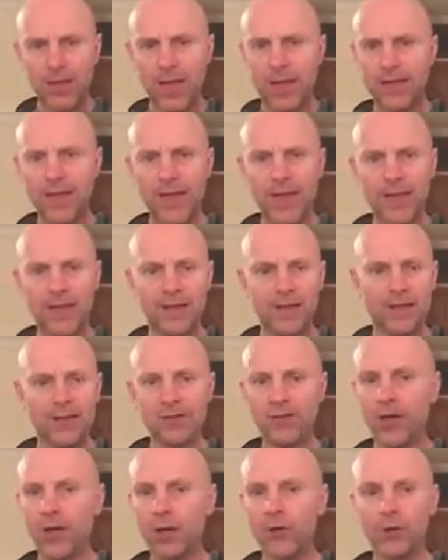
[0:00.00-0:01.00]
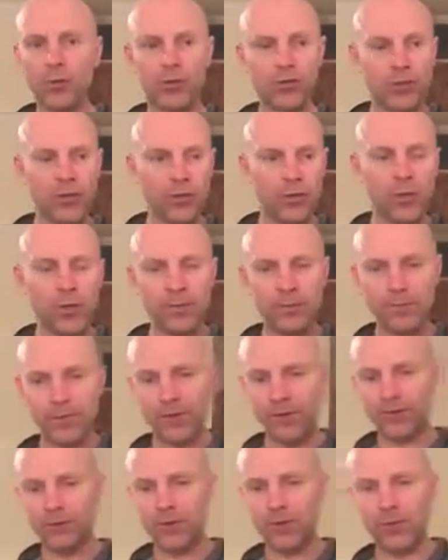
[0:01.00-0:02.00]
Again, yoga would do one
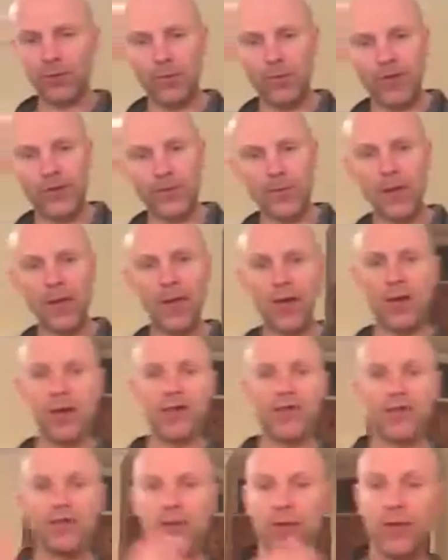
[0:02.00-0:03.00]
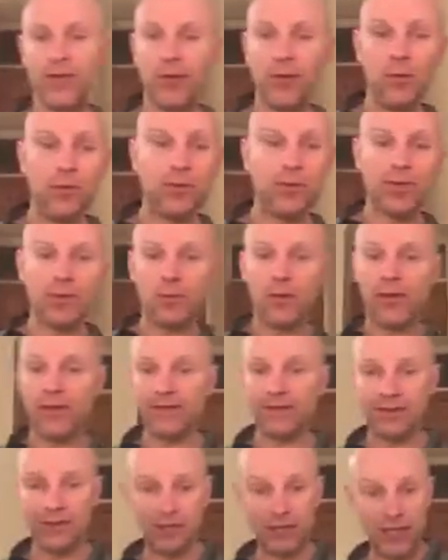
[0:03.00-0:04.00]
things one way, Pilates do it the opposite
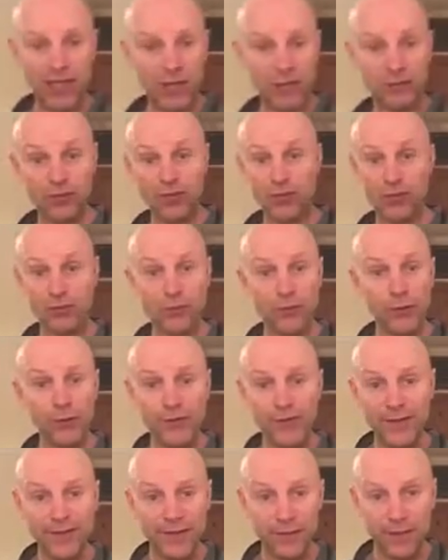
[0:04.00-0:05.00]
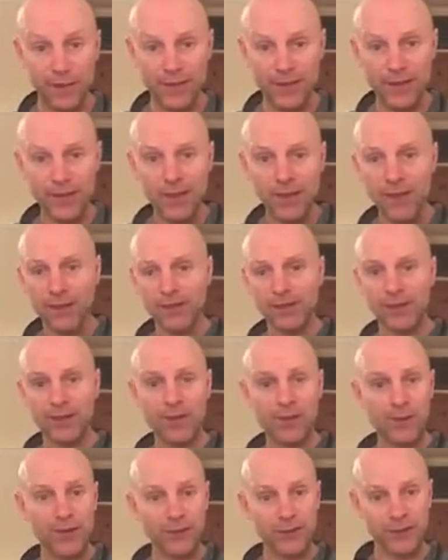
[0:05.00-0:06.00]
way. Just tells you can breathe anyway. Don't
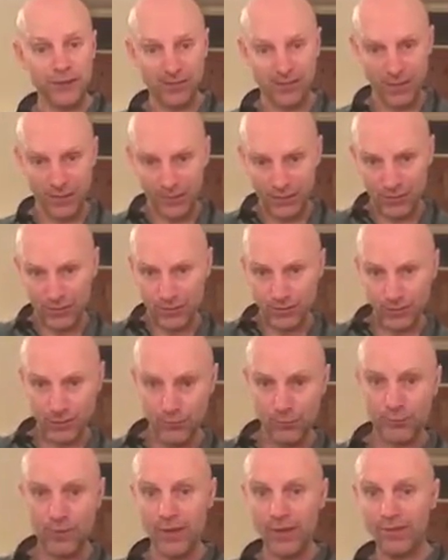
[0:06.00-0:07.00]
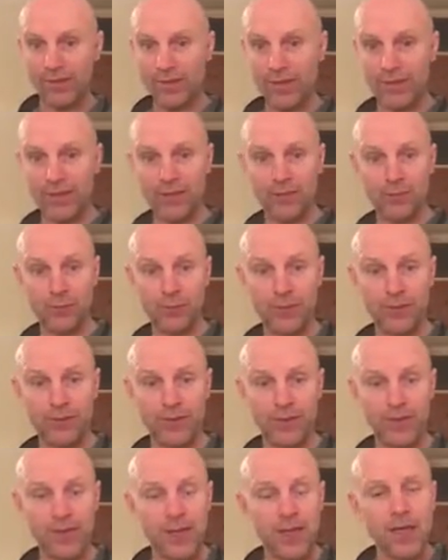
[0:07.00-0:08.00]
care what anyone says, you can breathe in is
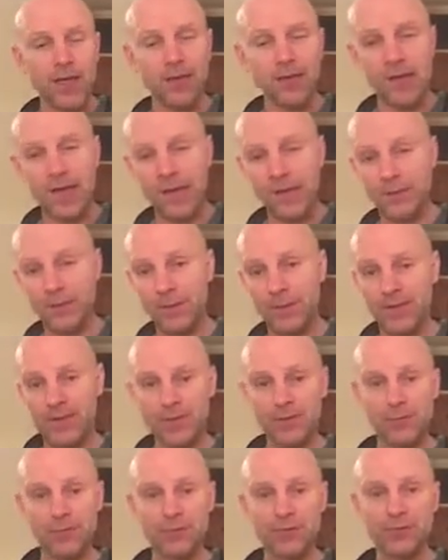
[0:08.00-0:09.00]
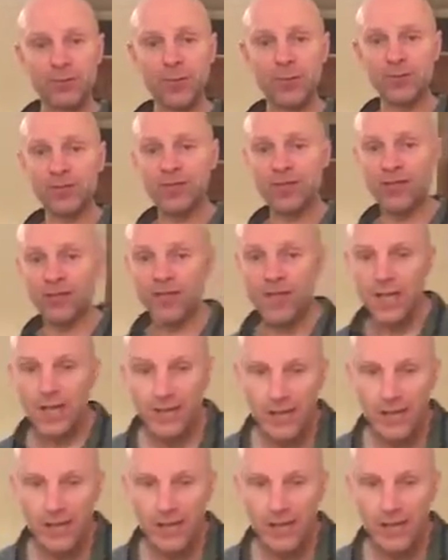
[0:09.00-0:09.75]
breathing. There'll be different responses.